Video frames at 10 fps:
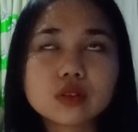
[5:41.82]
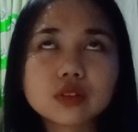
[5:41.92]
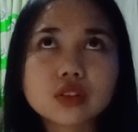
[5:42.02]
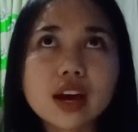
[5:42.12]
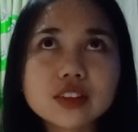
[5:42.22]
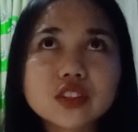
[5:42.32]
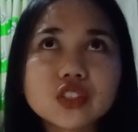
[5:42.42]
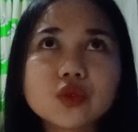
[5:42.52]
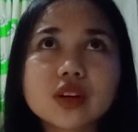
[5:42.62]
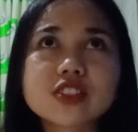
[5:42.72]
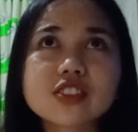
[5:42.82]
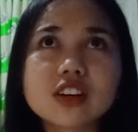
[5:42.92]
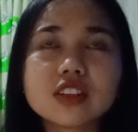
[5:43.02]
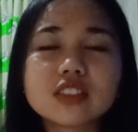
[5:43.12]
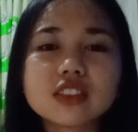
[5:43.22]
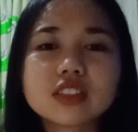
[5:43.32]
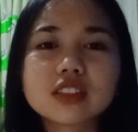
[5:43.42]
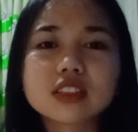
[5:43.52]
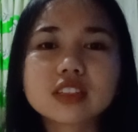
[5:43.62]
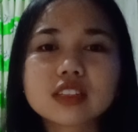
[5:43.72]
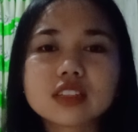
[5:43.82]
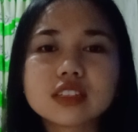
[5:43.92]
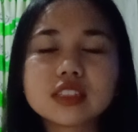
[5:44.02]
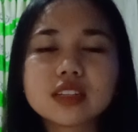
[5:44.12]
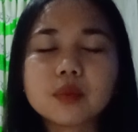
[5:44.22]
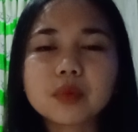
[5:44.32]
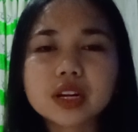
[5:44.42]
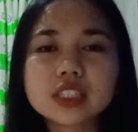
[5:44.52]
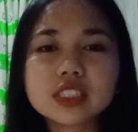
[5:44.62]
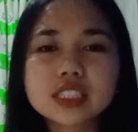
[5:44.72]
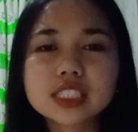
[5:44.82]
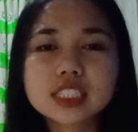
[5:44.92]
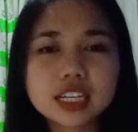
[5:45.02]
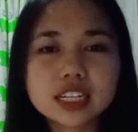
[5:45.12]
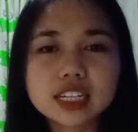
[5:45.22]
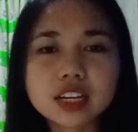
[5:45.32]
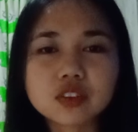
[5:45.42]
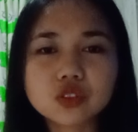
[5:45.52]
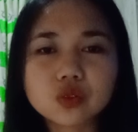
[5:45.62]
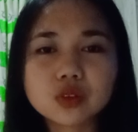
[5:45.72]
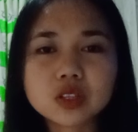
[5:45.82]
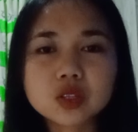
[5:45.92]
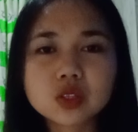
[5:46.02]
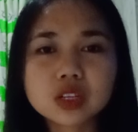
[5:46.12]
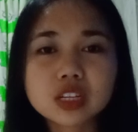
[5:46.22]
to answer that question, the mere thing that I could do is